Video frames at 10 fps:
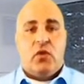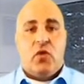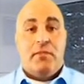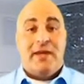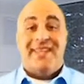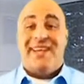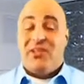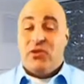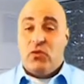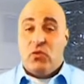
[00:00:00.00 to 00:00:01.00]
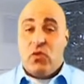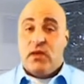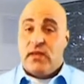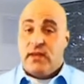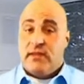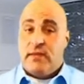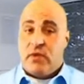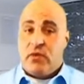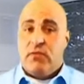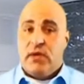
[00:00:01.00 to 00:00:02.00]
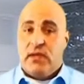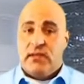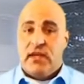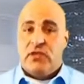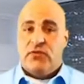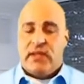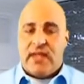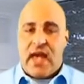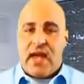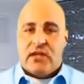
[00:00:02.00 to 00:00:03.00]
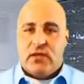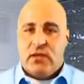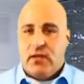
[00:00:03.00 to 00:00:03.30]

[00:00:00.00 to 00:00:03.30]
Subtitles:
home may take a little longer than a typical real estate transaction.